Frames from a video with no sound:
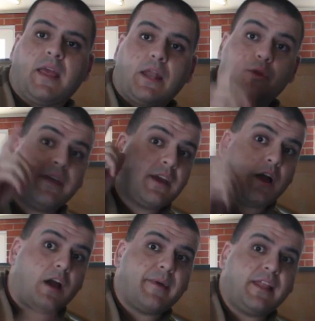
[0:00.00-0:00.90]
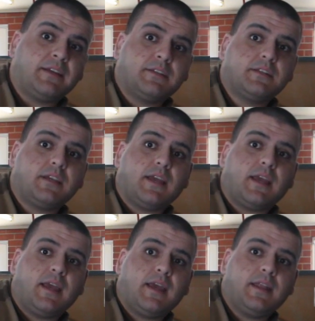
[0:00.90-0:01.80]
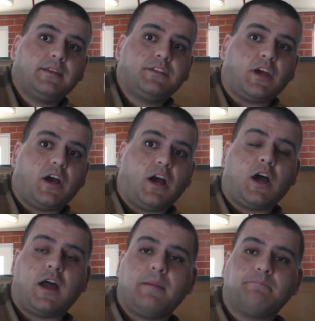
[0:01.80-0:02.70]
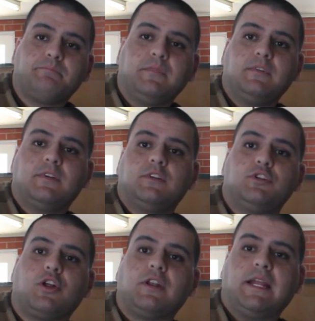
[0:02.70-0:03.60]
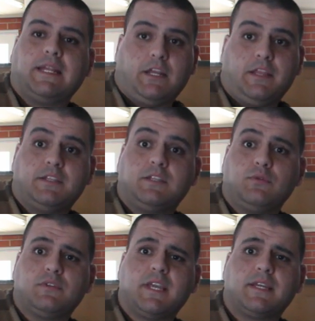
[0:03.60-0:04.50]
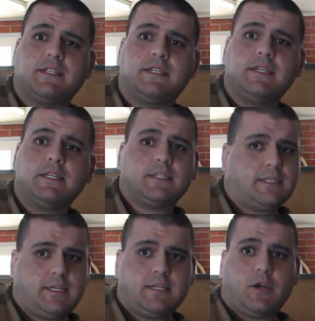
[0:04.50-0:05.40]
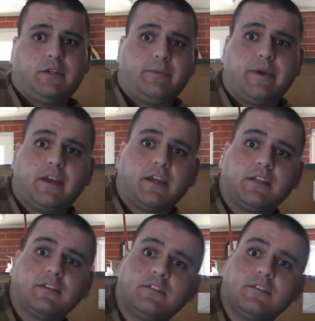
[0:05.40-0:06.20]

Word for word: Hello there, I'm Alex, and I'm not leaning like this to look sexy. It's the only way I can